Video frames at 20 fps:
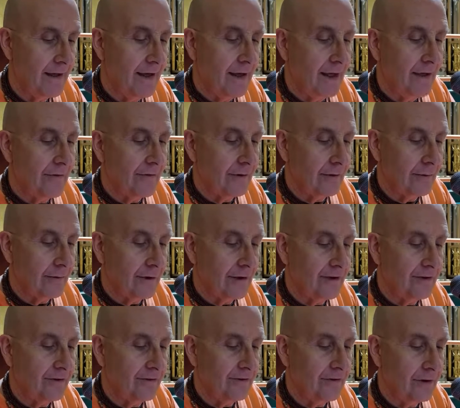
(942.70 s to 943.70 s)
The Lord
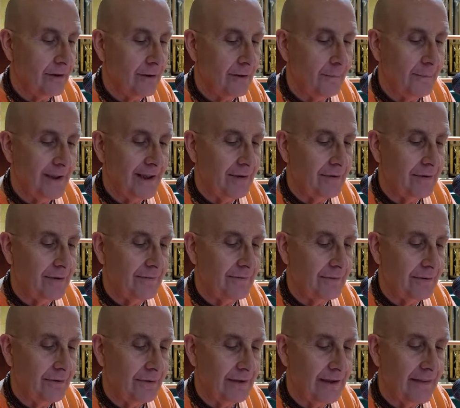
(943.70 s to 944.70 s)
is
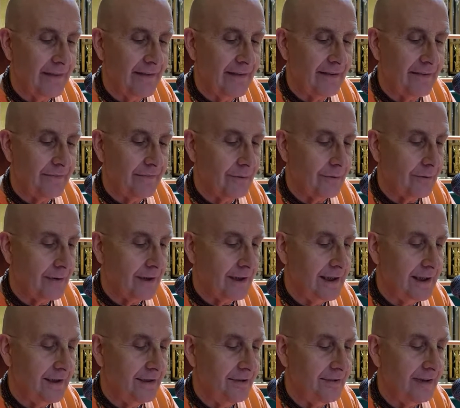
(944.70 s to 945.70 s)
all-powerful, and therefore
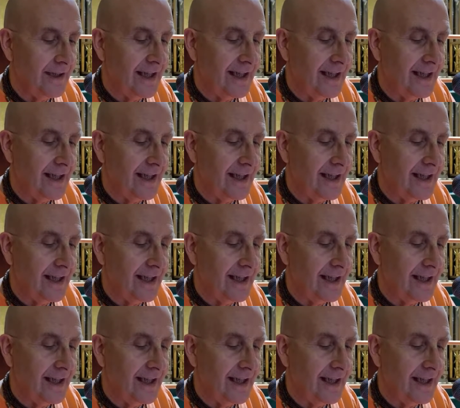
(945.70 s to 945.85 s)
he is